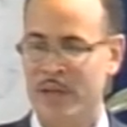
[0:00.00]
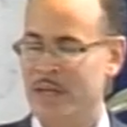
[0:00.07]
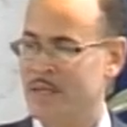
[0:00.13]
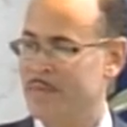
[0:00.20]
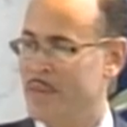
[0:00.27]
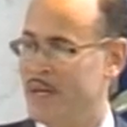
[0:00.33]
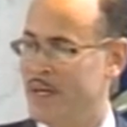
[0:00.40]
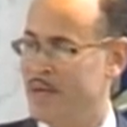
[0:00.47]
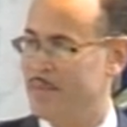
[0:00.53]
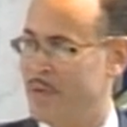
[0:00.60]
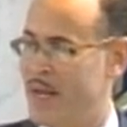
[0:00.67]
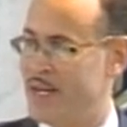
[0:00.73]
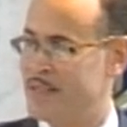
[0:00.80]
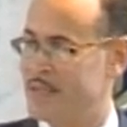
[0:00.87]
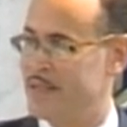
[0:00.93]
His many
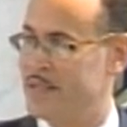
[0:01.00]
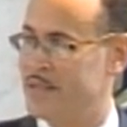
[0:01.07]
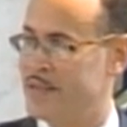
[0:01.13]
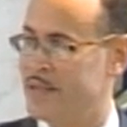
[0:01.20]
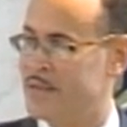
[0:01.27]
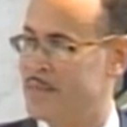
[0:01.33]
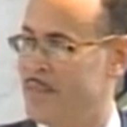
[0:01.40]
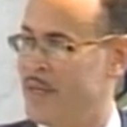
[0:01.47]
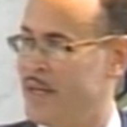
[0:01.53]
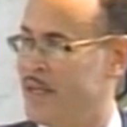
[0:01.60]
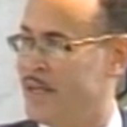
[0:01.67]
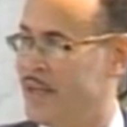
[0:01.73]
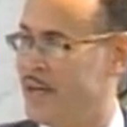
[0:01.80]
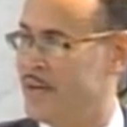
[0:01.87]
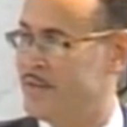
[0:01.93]
blessings, His many
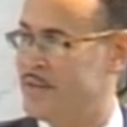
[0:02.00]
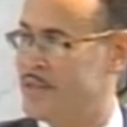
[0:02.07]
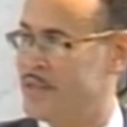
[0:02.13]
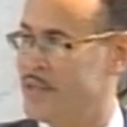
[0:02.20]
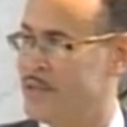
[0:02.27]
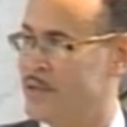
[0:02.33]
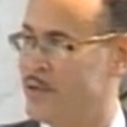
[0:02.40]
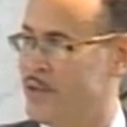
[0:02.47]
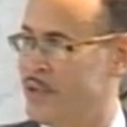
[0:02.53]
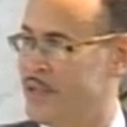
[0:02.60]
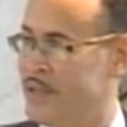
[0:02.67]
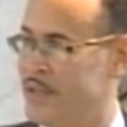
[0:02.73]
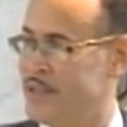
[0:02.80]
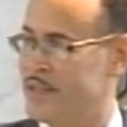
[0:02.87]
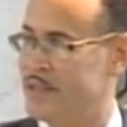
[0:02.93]
gifts, His
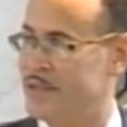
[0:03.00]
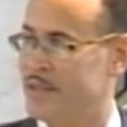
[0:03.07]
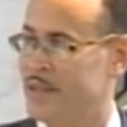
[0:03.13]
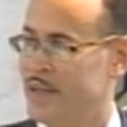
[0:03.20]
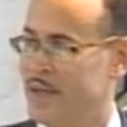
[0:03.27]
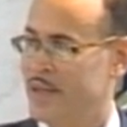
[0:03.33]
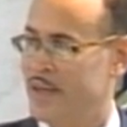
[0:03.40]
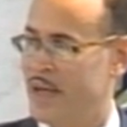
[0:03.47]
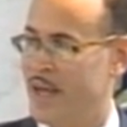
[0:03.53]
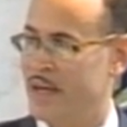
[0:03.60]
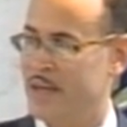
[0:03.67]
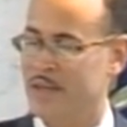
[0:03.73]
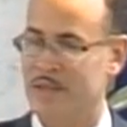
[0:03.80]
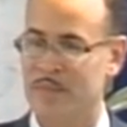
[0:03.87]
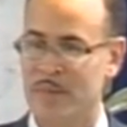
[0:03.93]
goodness,
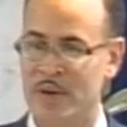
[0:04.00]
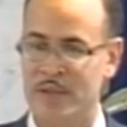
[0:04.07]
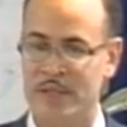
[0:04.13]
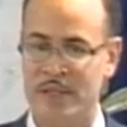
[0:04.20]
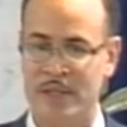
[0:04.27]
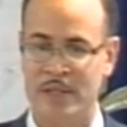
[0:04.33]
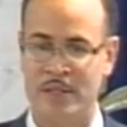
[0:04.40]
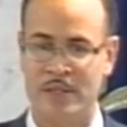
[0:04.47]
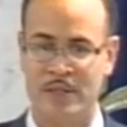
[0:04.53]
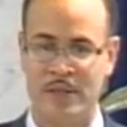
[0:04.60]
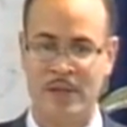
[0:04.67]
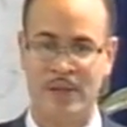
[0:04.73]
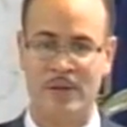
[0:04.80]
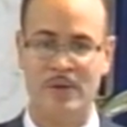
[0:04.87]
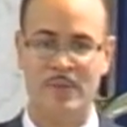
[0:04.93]
and His mercy to
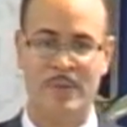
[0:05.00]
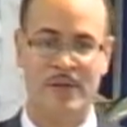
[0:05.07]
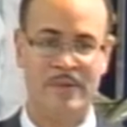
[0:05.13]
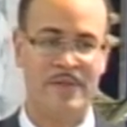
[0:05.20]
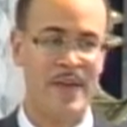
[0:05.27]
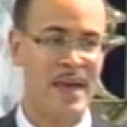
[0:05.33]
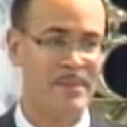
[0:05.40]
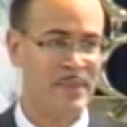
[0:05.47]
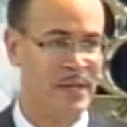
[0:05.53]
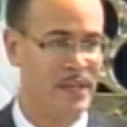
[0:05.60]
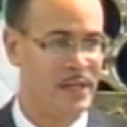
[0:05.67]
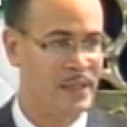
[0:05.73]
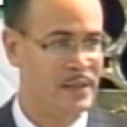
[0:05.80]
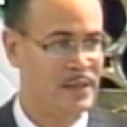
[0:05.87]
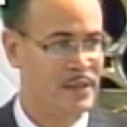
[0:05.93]
the human
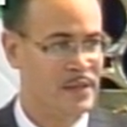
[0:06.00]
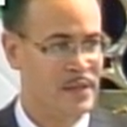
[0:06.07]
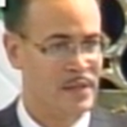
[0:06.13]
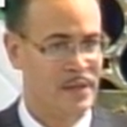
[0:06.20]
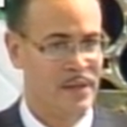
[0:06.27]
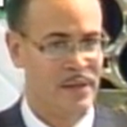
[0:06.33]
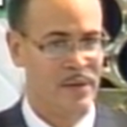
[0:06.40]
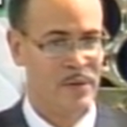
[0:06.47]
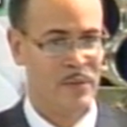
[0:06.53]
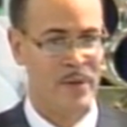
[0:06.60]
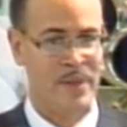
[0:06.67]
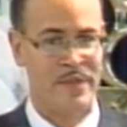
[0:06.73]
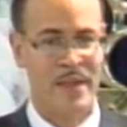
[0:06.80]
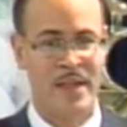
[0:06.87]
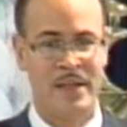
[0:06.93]
family.
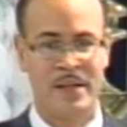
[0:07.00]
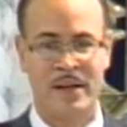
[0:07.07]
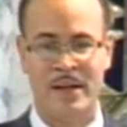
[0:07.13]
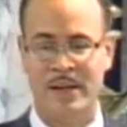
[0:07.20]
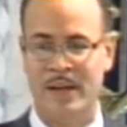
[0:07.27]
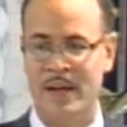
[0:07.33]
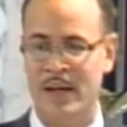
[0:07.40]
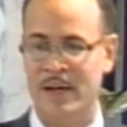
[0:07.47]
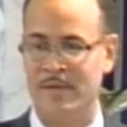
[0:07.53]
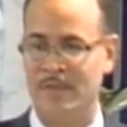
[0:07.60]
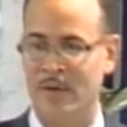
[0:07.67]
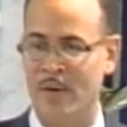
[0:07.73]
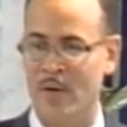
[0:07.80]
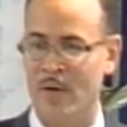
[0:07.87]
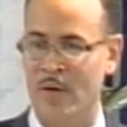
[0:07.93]
We thank Allah
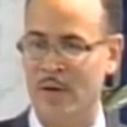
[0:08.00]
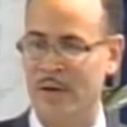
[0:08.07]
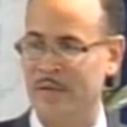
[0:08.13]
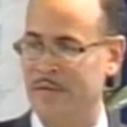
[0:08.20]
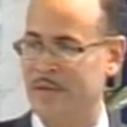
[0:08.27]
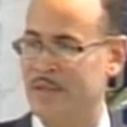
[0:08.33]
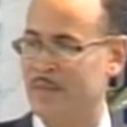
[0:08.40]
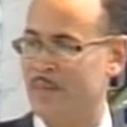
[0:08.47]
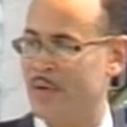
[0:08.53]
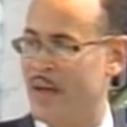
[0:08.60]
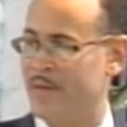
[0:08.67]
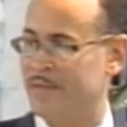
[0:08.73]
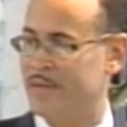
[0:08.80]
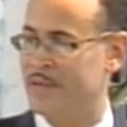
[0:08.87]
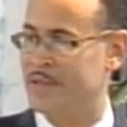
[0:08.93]
for all of His
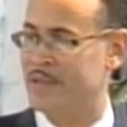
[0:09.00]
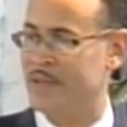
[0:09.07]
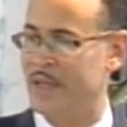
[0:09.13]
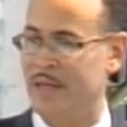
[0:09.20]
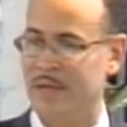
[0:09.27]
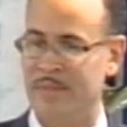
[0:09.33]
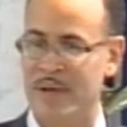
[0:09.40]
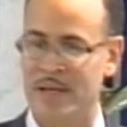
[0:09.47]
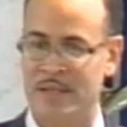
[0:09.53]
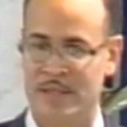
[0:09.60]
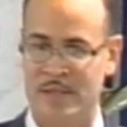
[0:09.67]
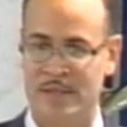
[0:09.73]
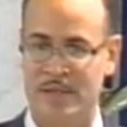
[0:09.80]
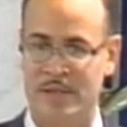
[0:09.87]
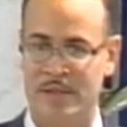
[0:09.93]
prophets and
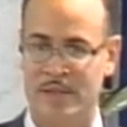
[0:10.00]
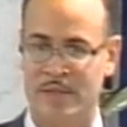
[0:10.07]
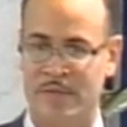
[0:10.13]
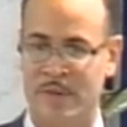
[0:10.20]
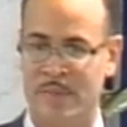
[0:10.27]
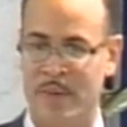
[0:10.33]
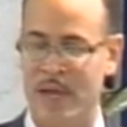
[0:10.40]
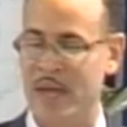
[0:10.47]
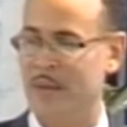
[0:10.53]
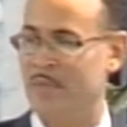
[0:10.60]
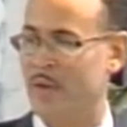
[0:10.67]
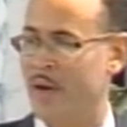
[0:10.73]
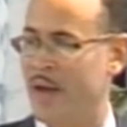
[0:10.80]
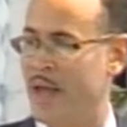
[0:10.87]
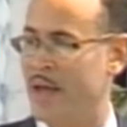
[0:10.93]
messengers, from
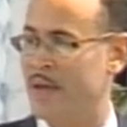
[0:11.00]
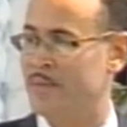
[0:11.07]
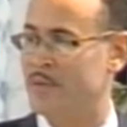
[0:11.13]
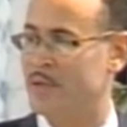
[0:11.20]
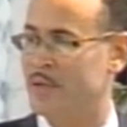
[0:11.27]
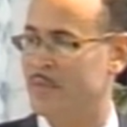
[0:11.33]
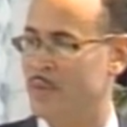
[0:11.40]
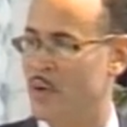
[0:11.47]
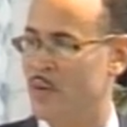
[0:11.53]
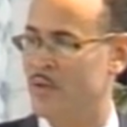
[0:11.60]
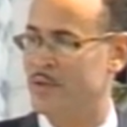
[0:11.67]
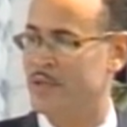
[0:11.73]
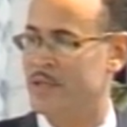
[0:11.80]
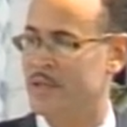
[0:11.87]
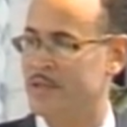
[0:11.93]
Abraham to
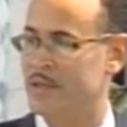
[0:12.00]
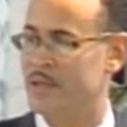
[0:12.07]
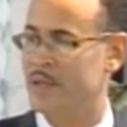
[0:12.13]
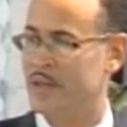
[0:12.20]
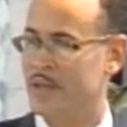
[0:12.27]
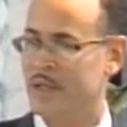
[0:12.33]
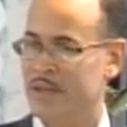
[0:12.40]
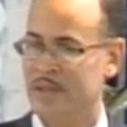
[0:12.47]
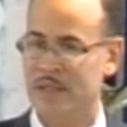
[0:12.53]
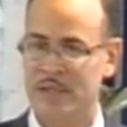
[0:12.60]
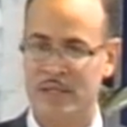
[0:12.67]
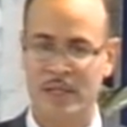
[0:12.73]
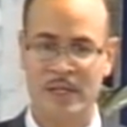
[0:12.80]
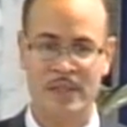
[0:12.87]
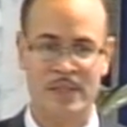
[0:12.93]
Moses, to
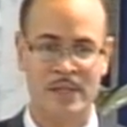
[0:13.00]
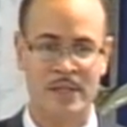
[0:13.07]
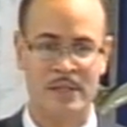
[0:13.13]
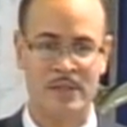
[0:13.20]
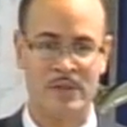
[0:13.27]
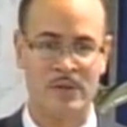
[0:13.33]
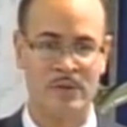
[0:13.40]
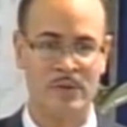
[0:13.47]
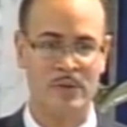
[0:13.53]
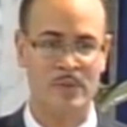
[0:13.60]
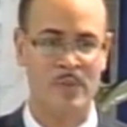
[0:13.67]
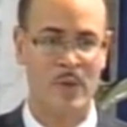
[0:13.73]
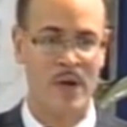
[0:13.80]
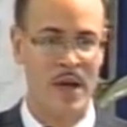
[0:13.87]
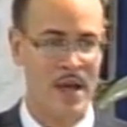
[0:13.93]
Jesus, to
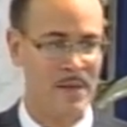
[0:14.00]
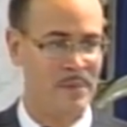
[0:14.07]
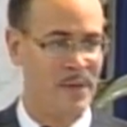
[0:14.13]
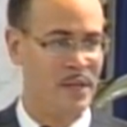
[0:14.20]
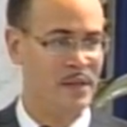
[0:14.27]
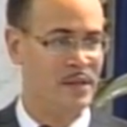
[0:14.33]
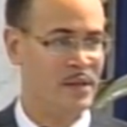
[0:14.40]
Muhammad.